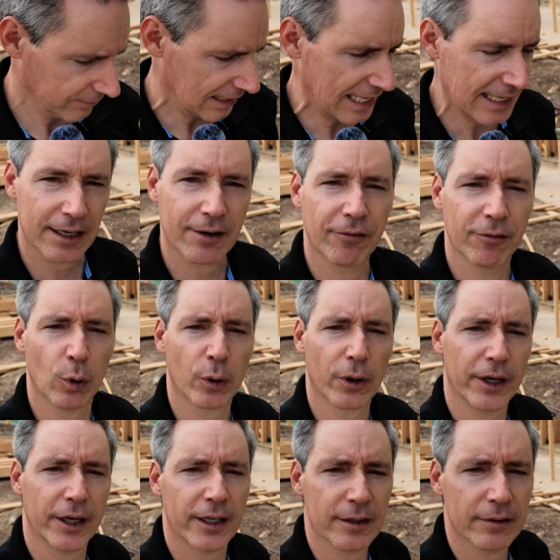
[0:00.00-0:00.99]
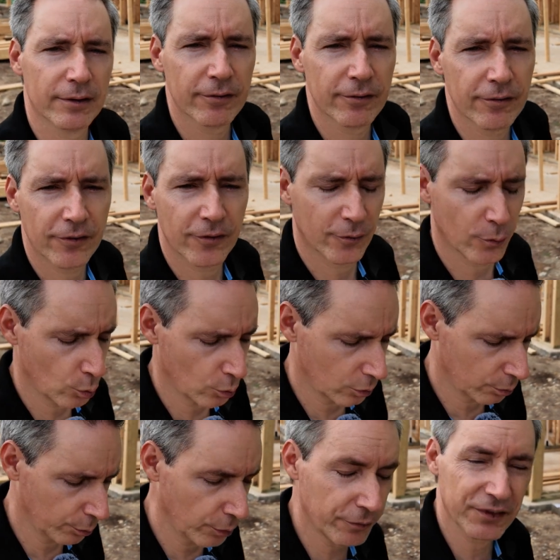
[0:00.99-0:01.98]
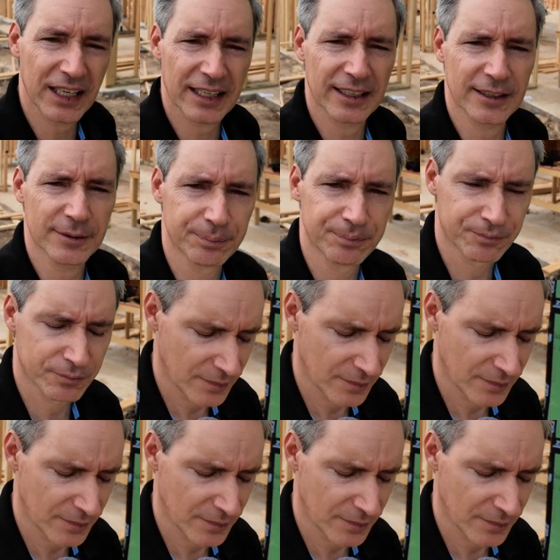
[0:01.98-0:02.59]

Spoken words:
attic flooring, for roof decking.